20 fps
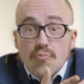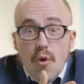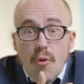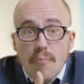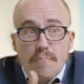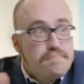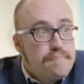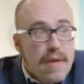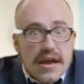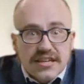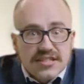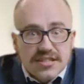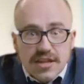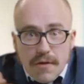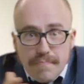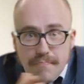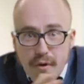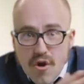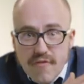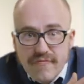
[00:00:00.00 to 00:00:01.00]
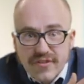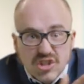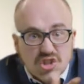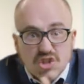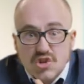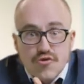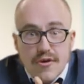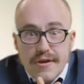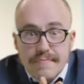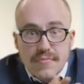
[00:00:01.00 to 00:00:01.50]
no more mix up over
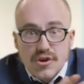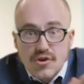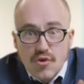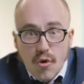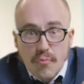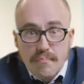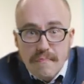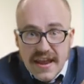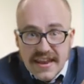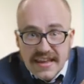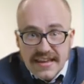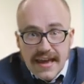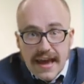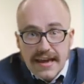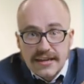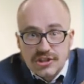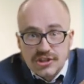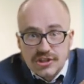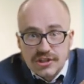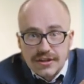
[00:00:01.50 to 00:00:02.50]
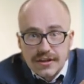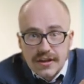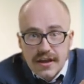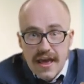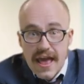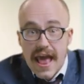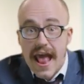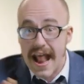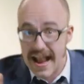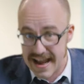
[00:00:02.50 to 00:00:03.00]
treatment or medication.
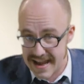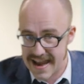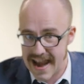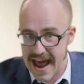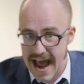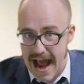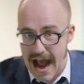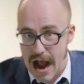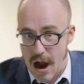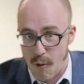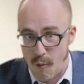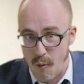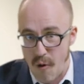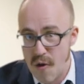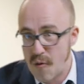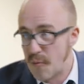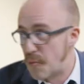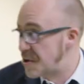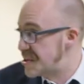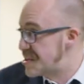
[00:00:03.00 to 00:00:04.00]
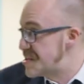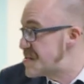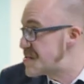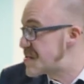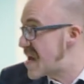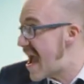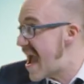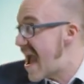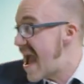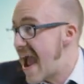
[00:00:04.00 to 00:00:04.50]
Now, when
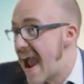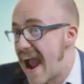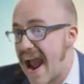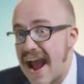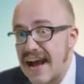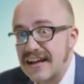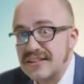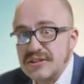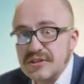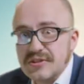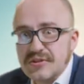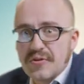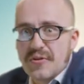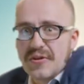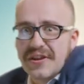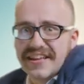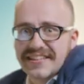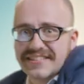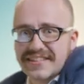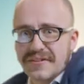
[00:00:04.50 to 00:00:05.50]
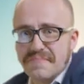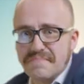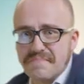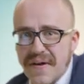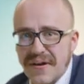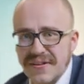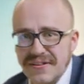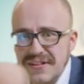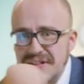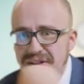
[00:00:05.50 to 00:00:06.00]
you get handed your little
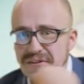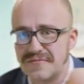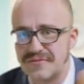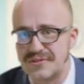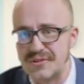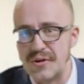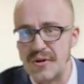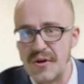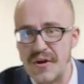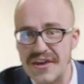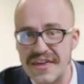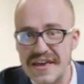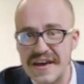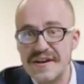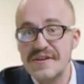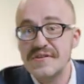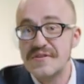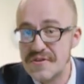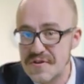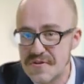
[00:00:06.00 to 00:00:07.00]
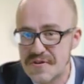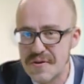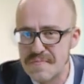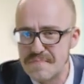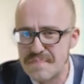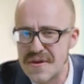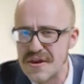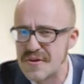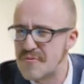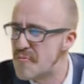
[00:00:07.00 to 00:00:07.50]
bundle of joy, you
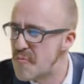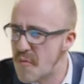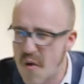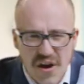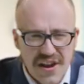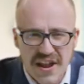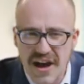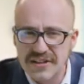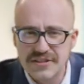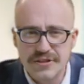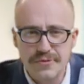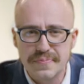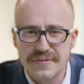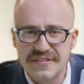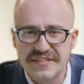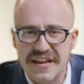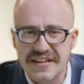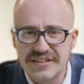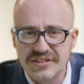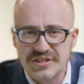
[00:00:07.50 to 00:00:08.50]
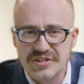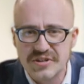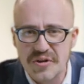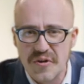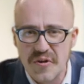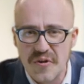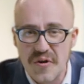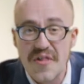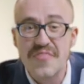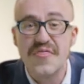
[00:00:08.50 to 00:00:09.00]
can be 100%
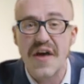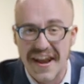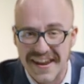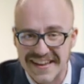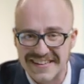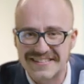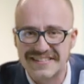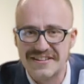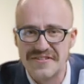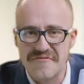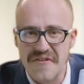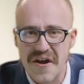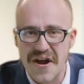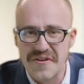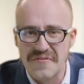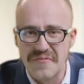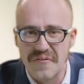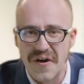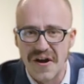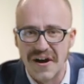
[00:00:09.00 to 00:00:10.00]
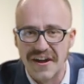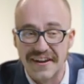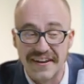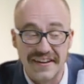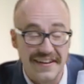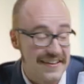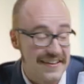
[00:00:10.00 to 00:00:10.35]
sure that it's the right one.